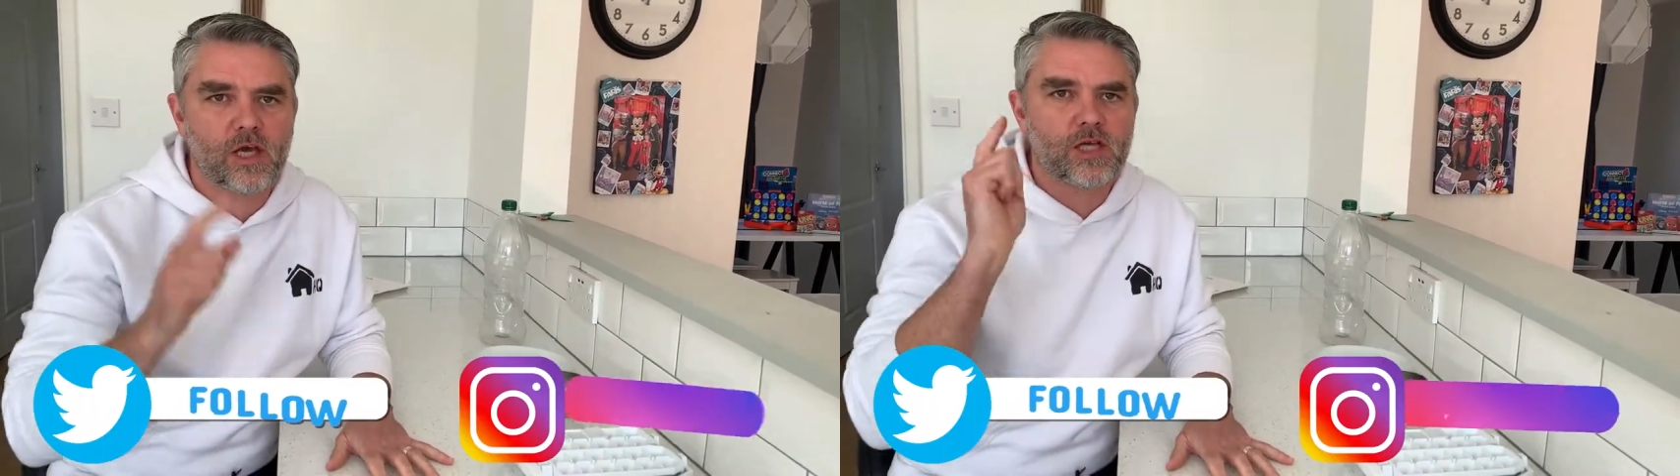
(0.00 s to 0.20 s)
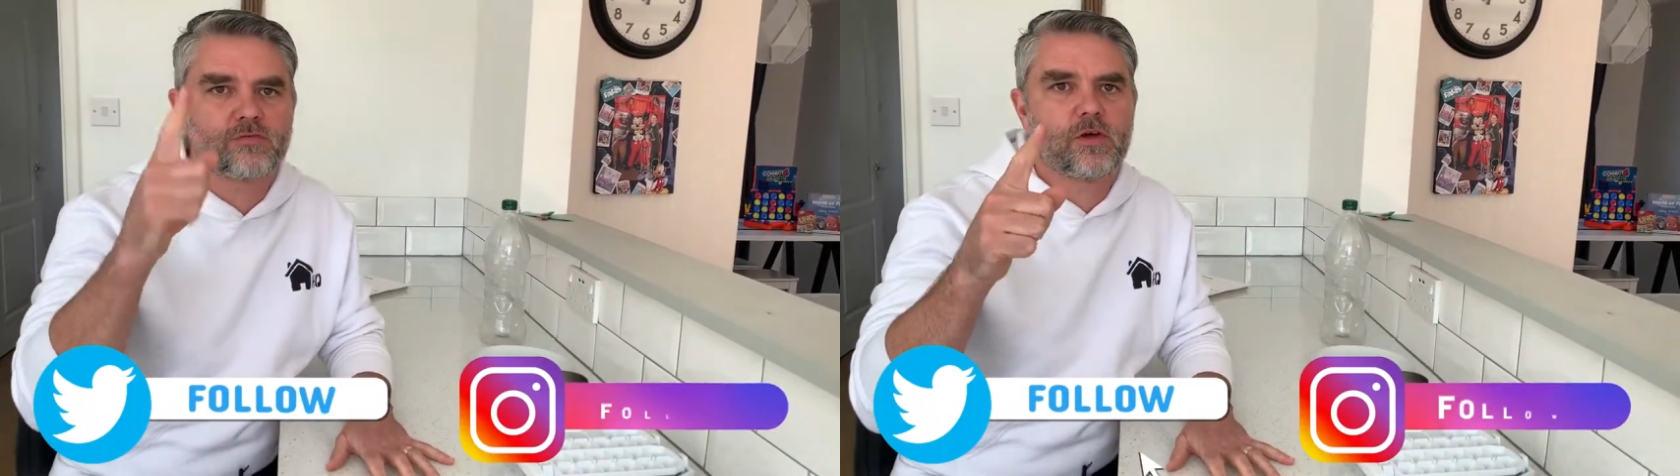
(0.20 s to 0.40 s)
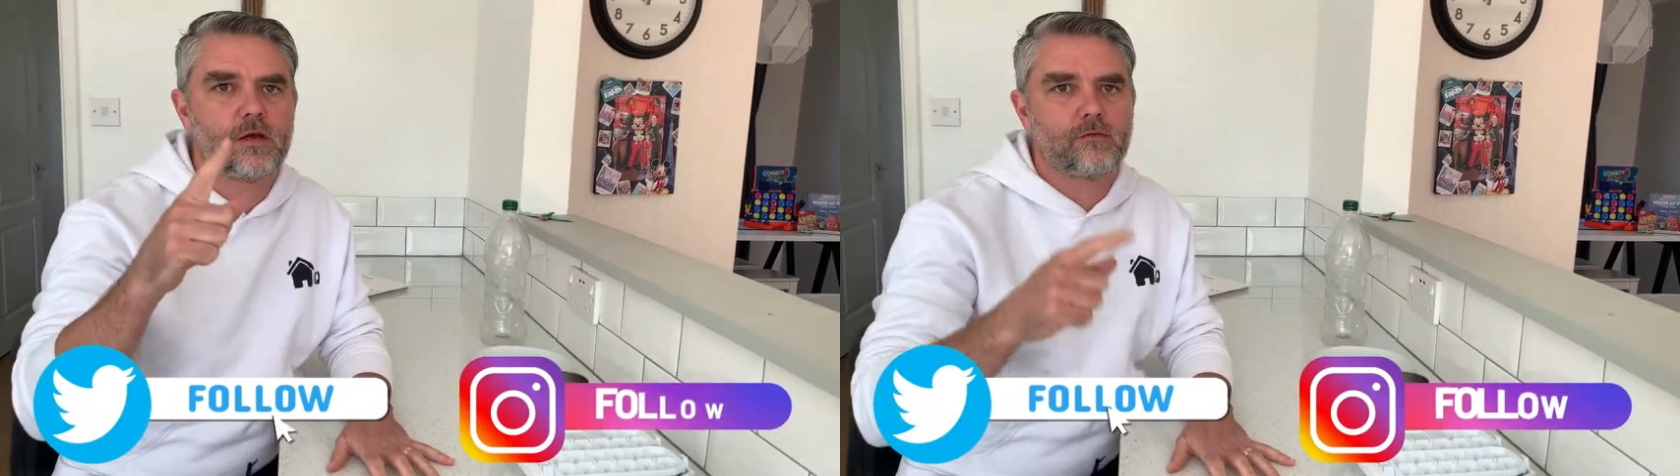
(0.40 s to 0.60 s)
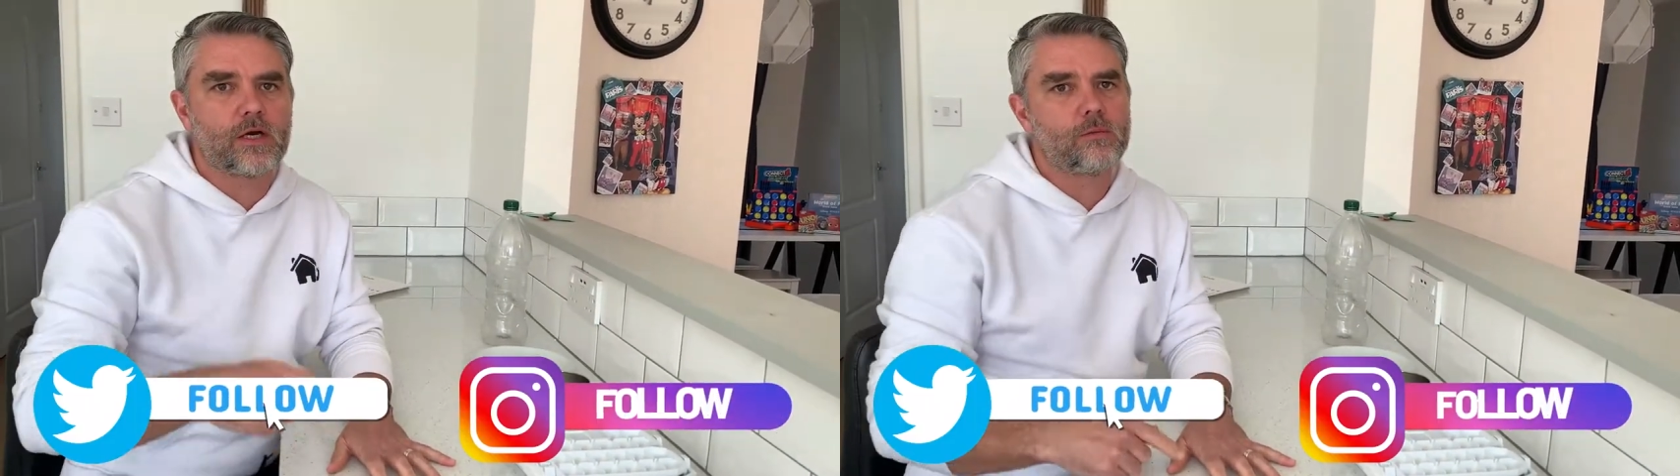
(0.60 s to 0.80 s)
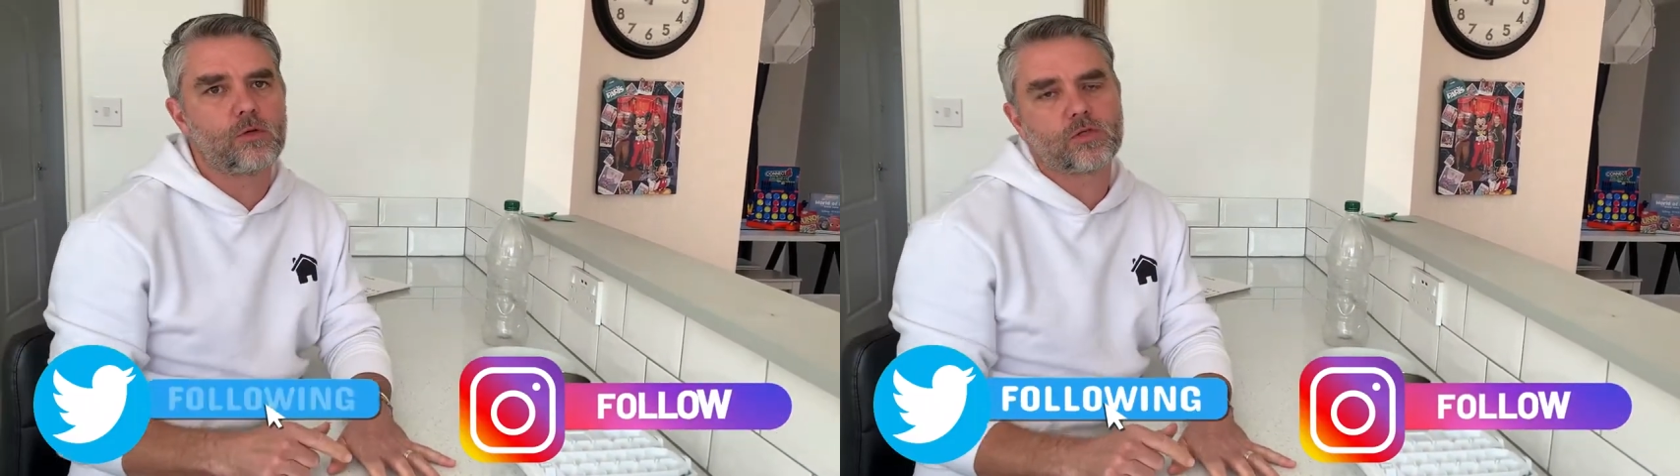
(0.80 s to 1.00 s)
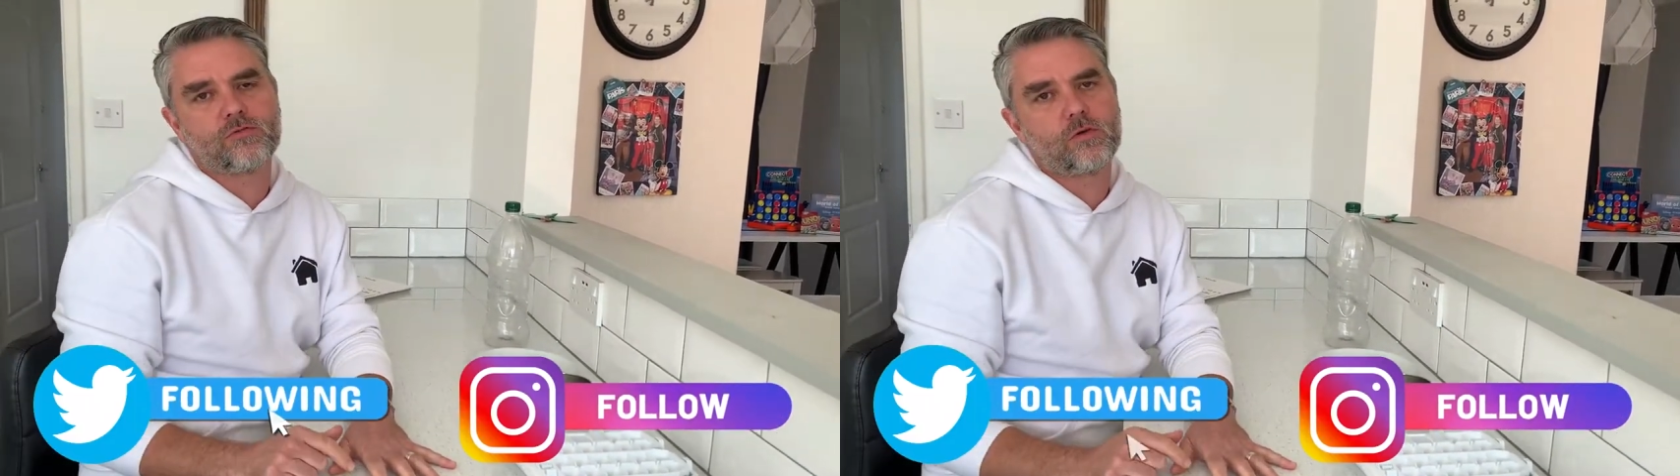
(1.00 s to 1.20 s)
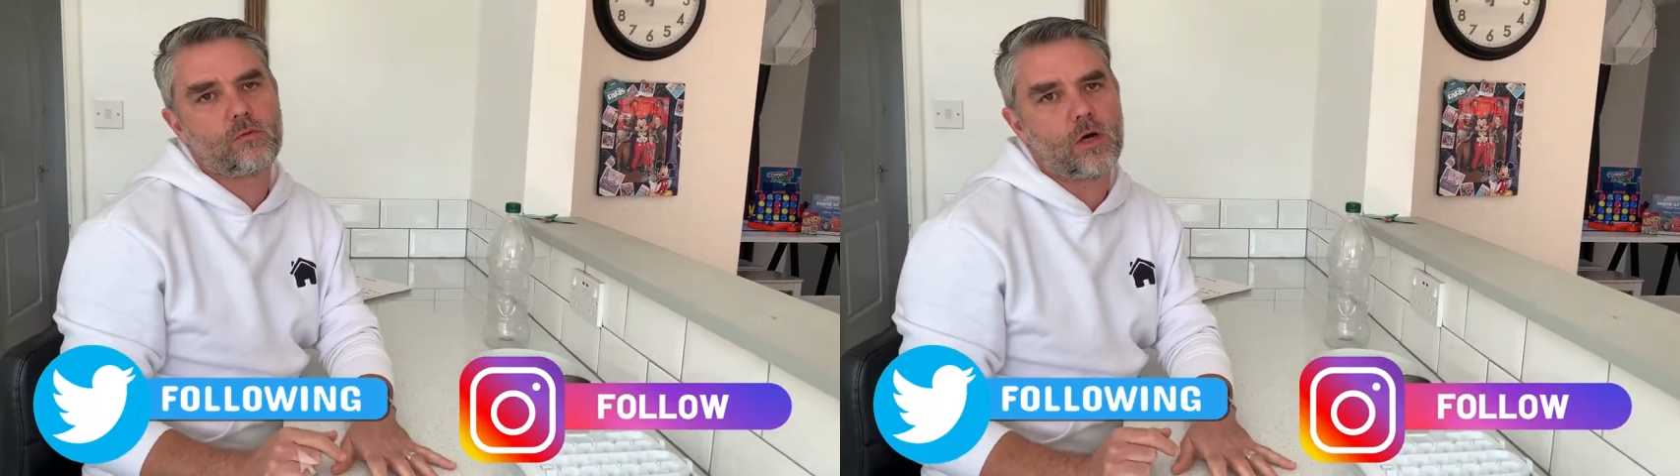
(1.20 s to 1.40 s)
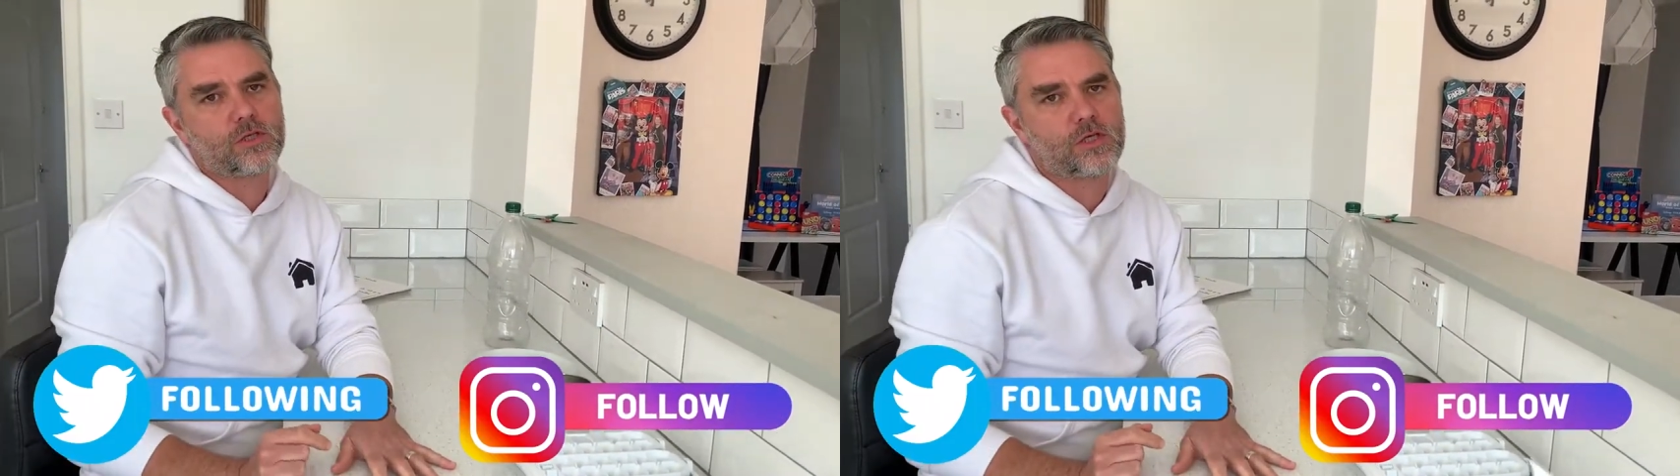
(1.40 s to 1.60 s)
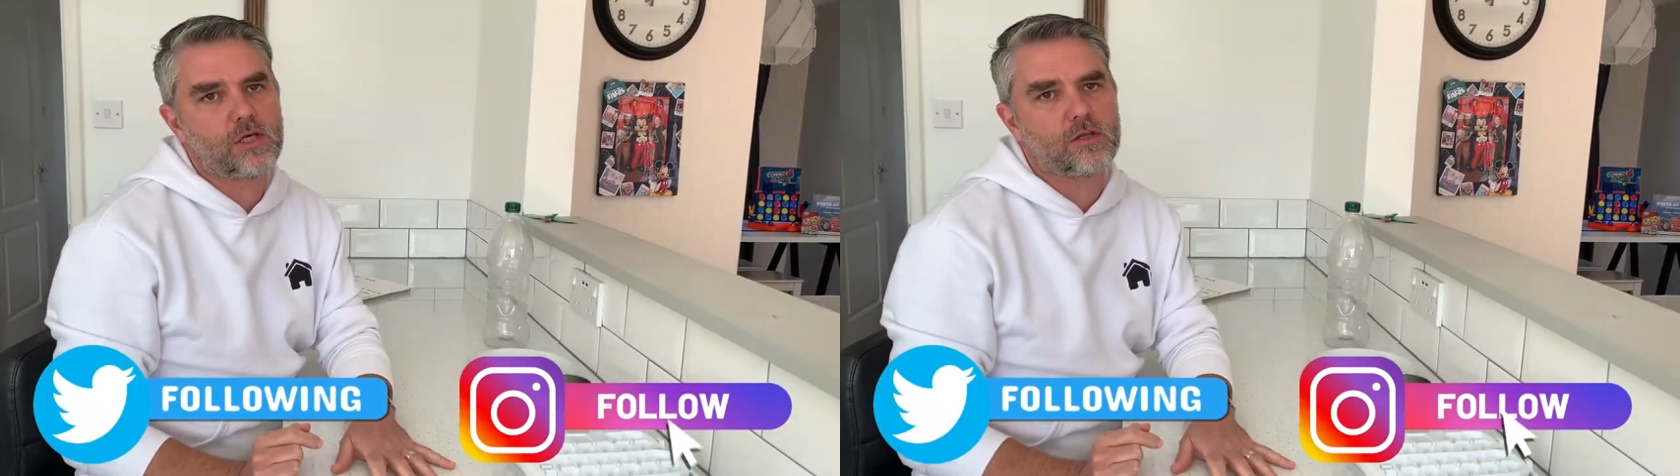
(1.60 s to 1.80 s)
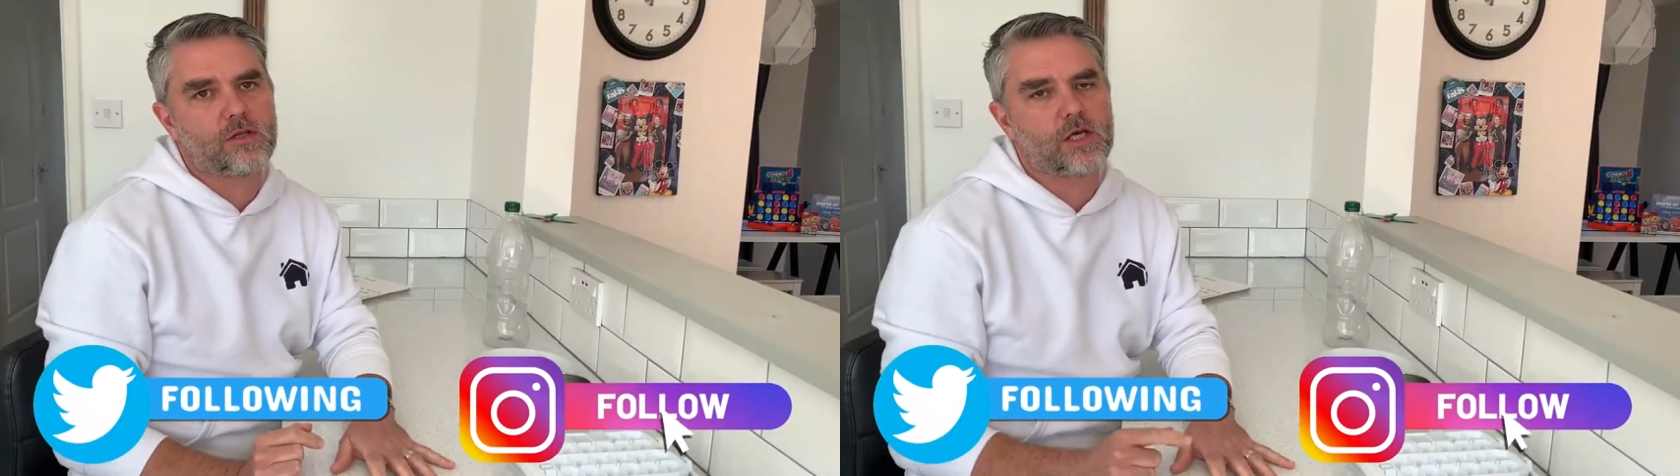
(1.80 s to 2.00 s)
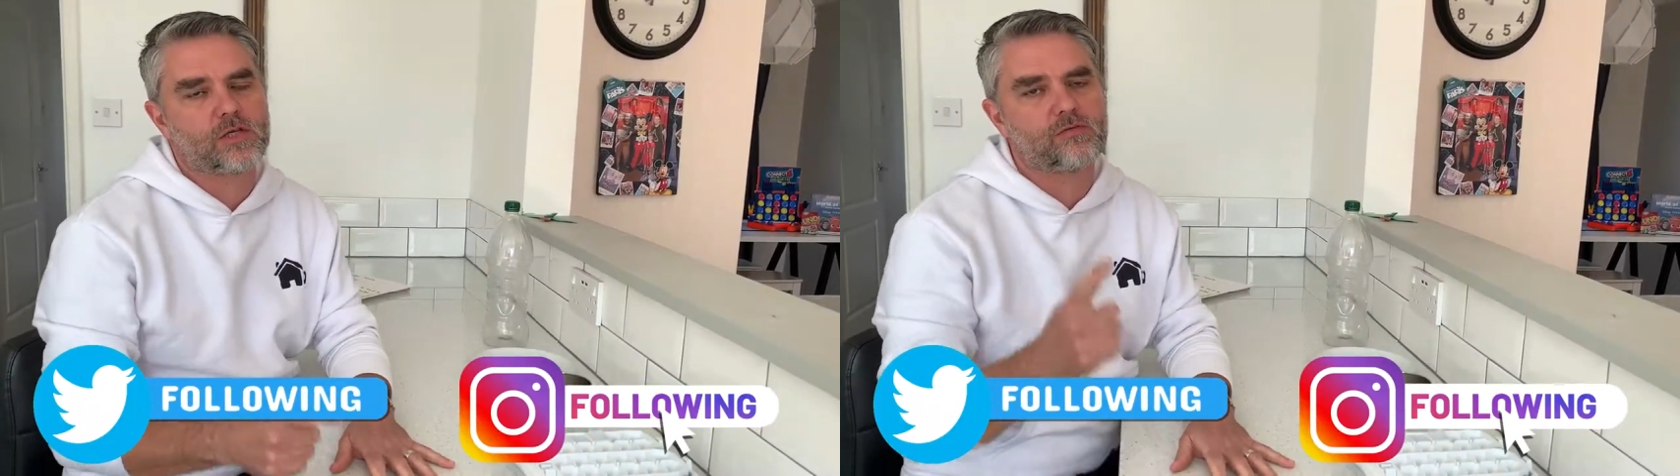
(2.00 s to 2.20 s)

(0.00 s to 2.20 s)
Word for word: Thanks very much for watching and thanks